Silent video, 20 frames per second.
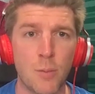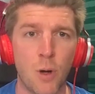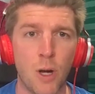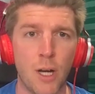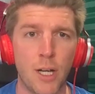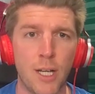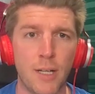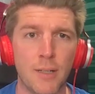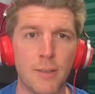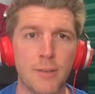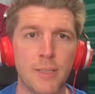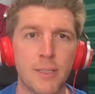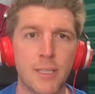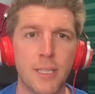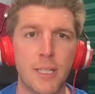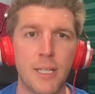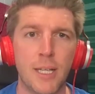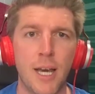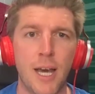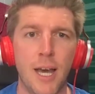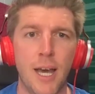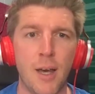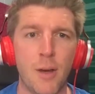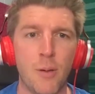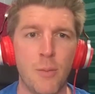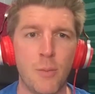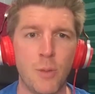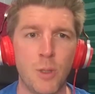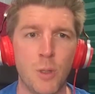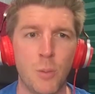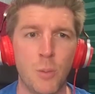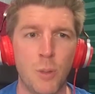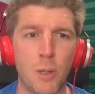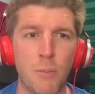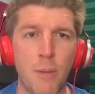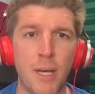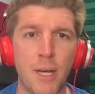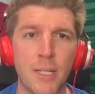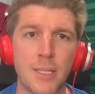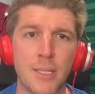right now. You'd be
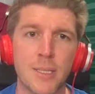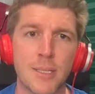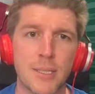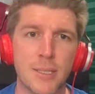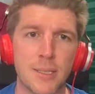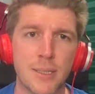amazed.